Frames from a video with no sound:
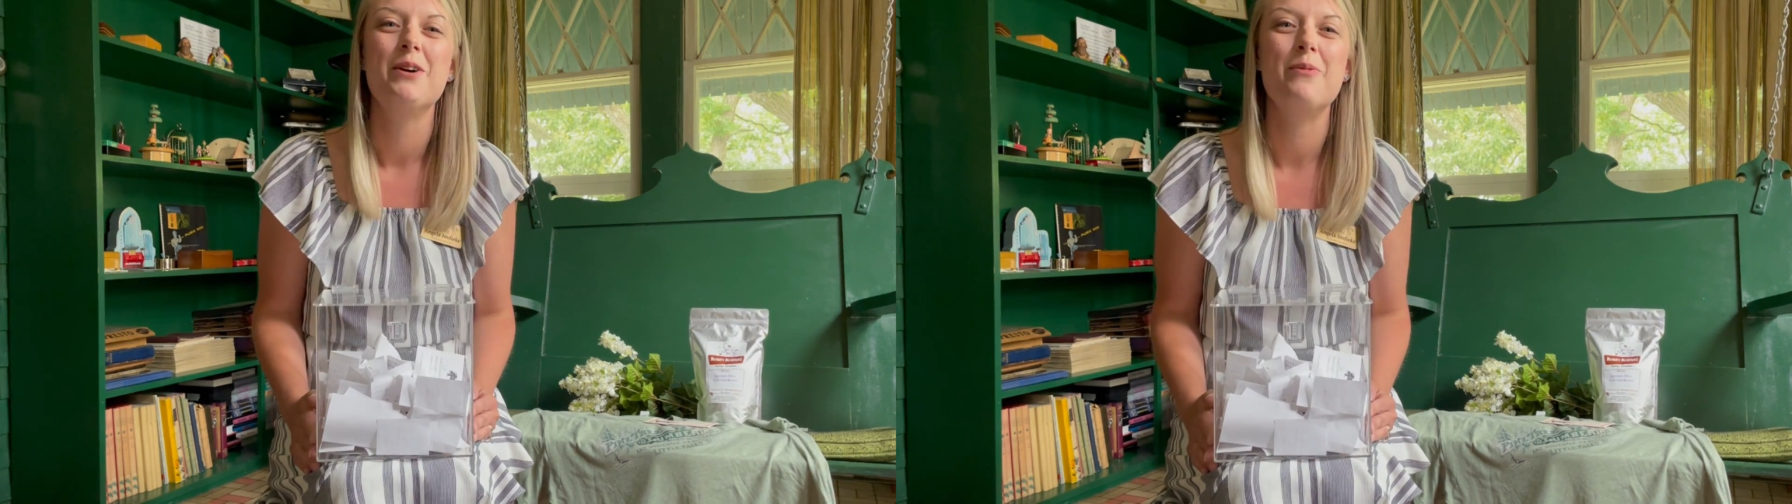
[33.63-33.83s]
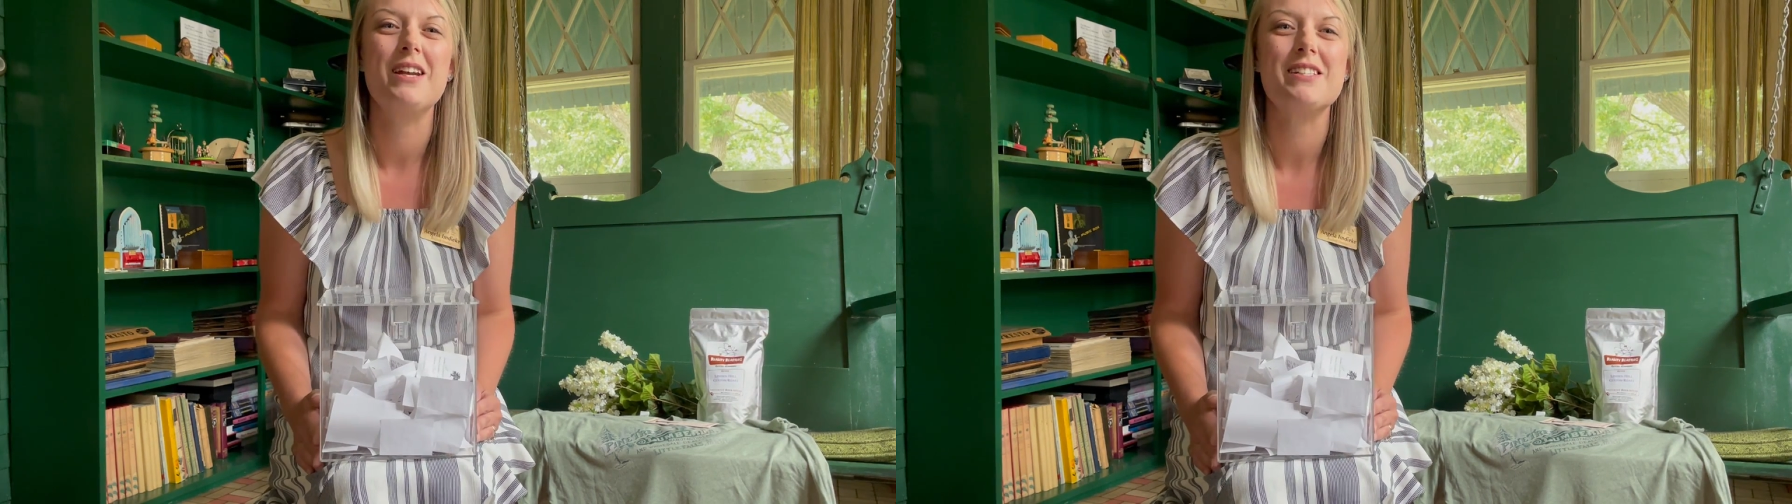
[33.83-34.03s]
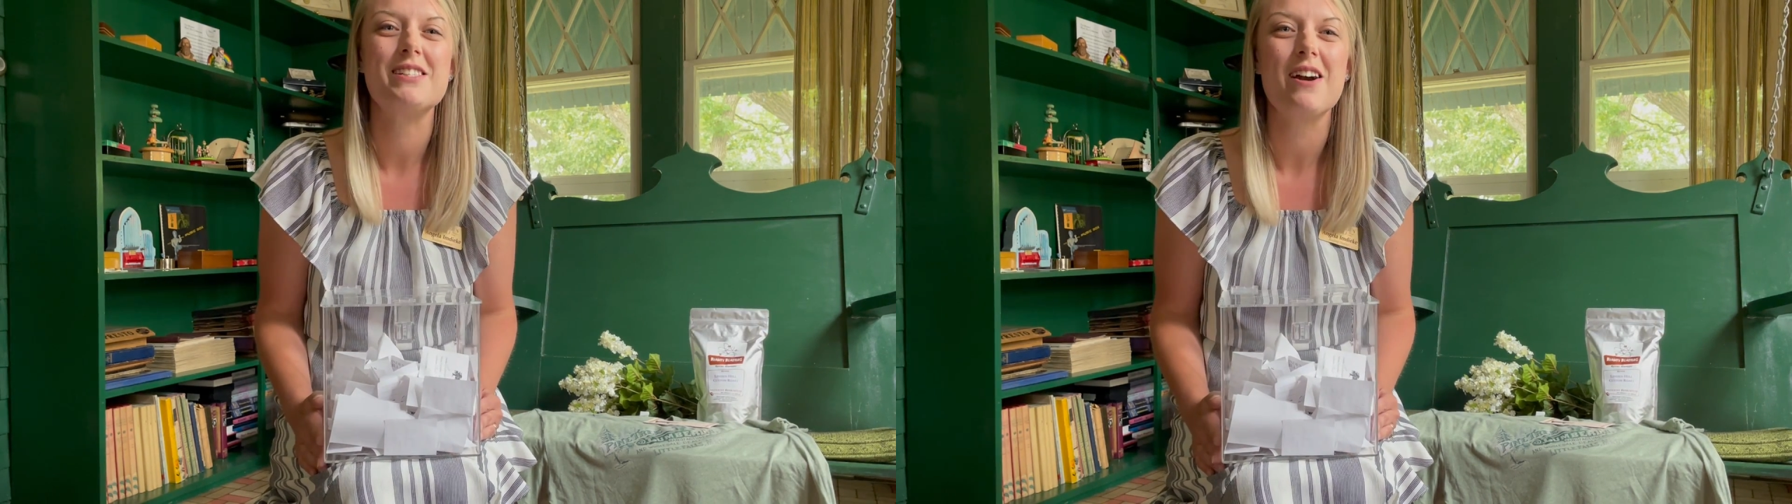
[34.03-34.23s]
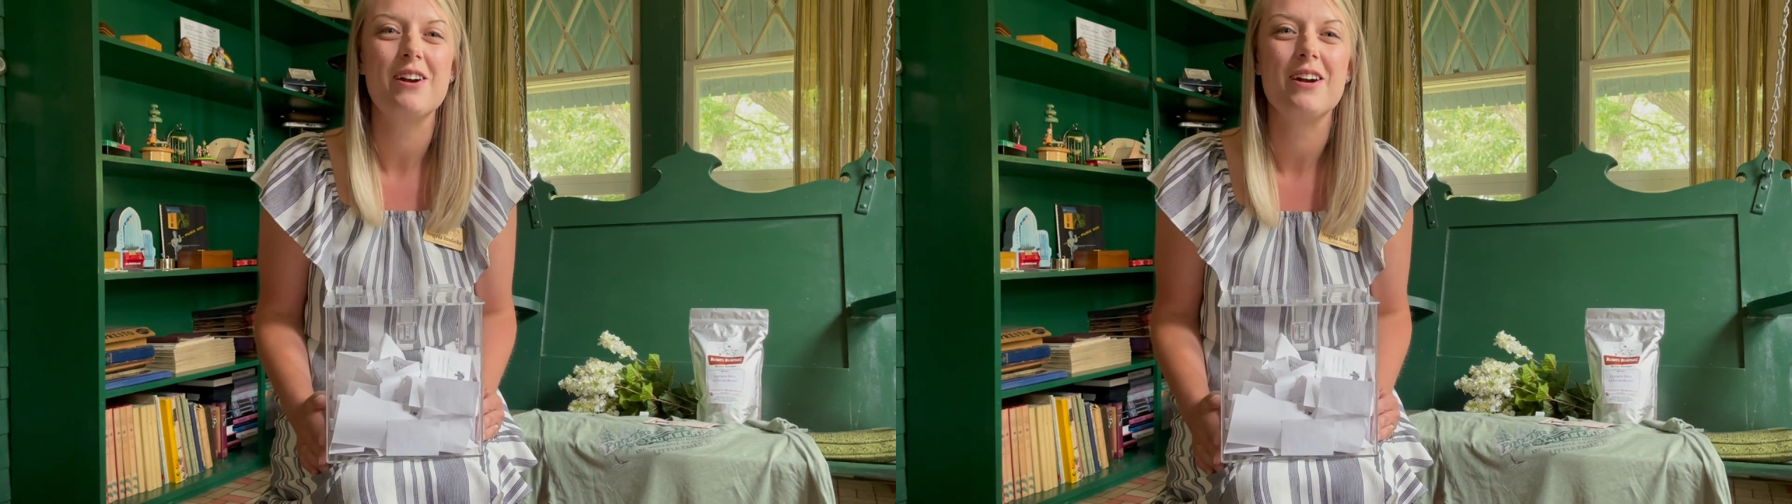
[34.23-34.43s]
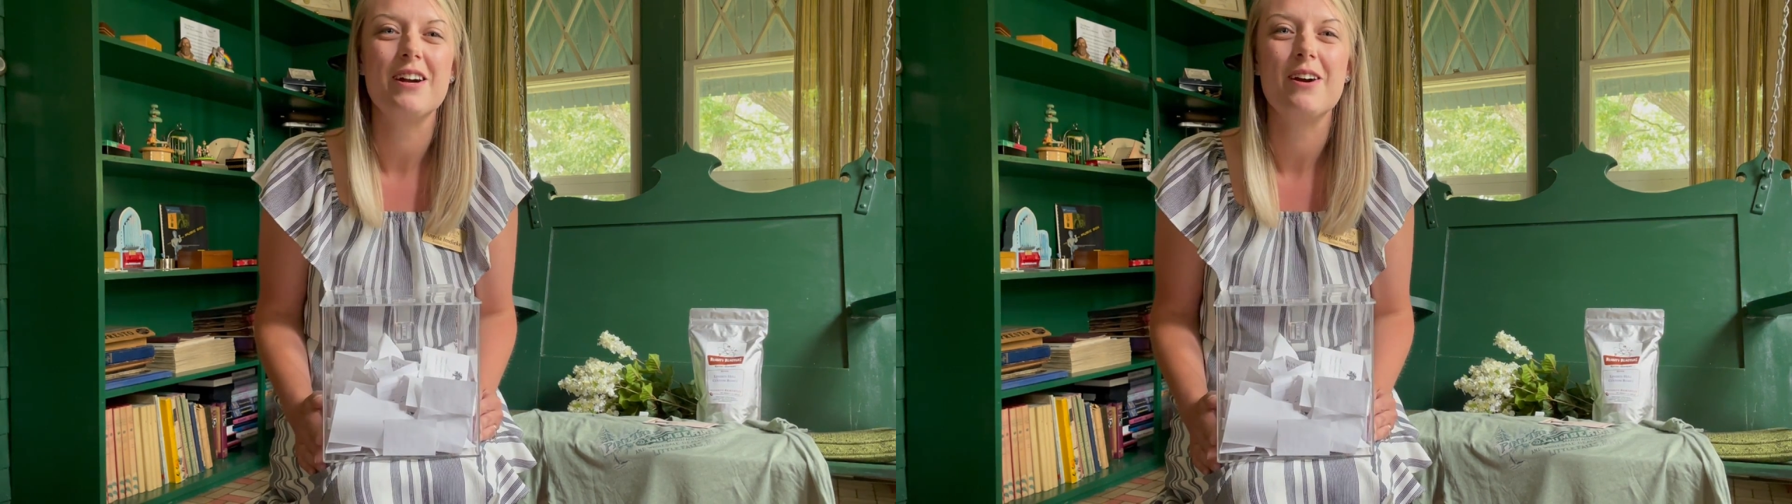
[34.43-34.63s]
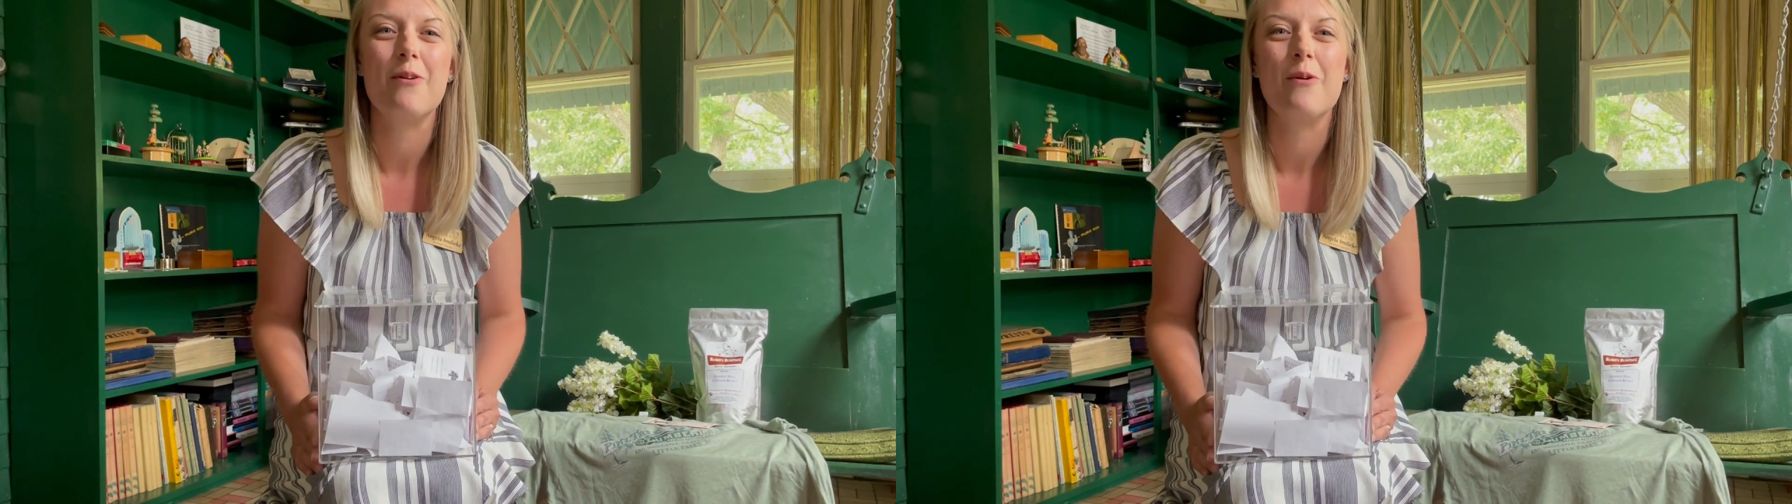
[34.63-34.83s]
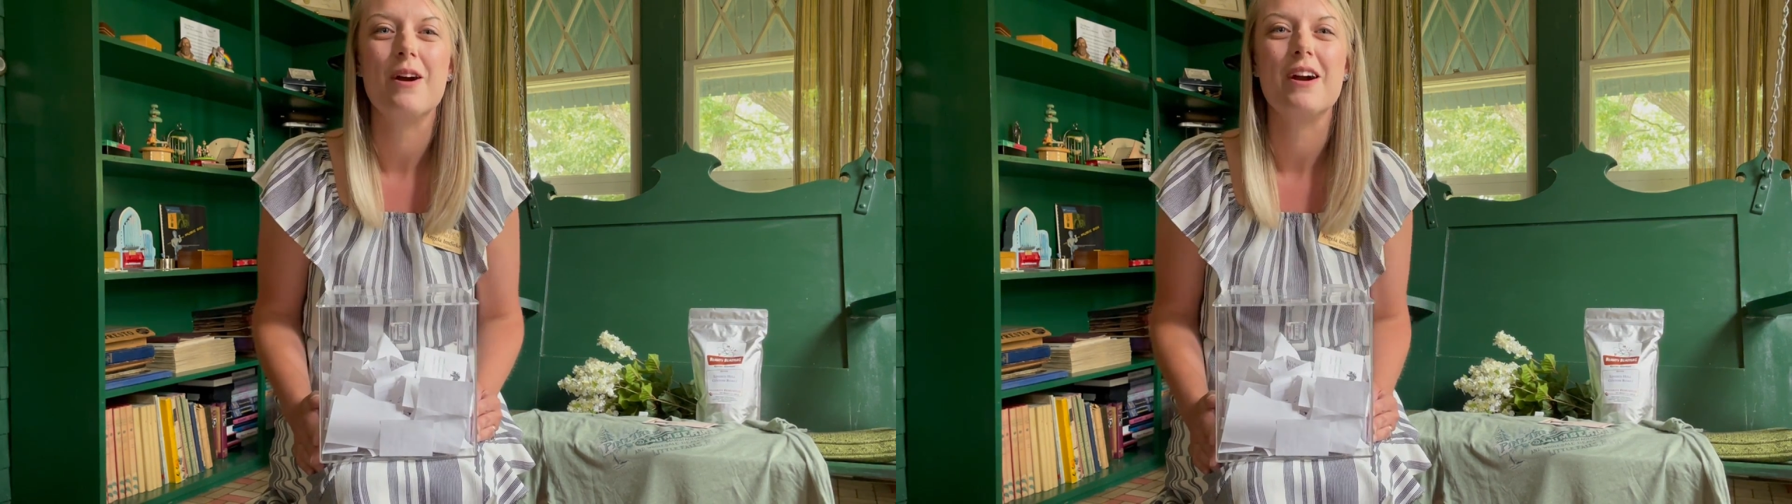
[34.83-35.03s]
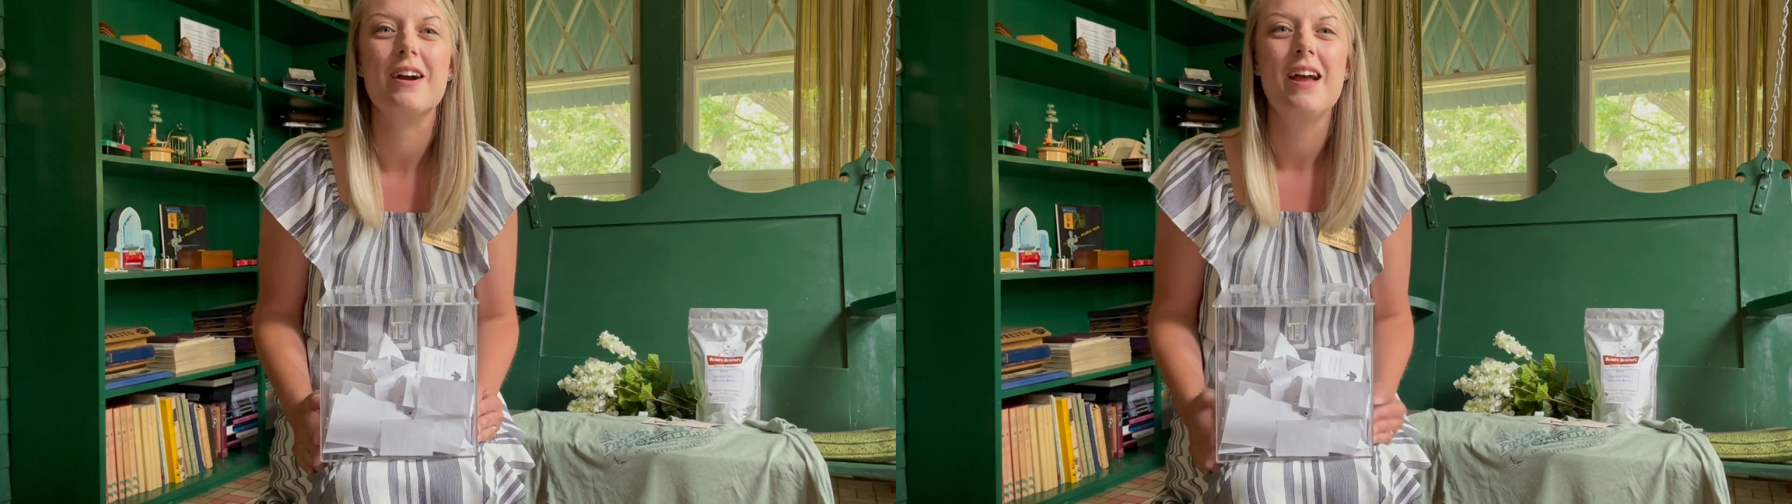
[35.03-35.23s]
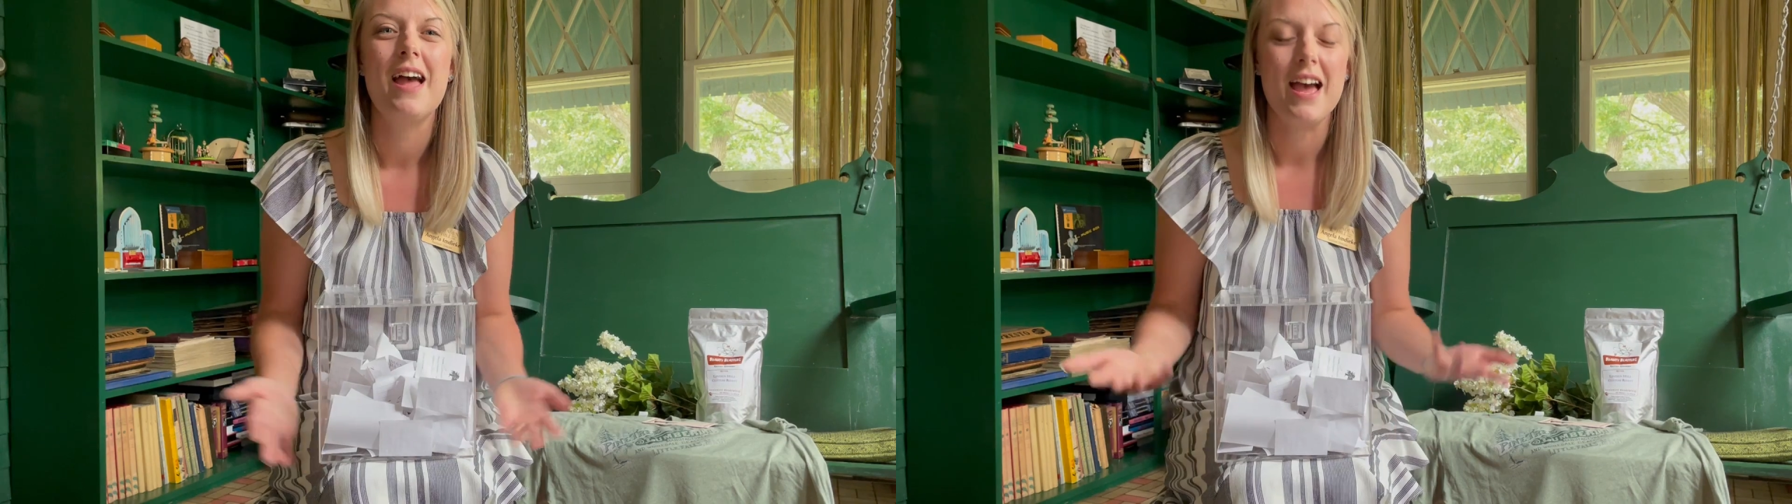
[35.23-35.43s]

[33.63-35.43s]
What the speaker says: win a sucker or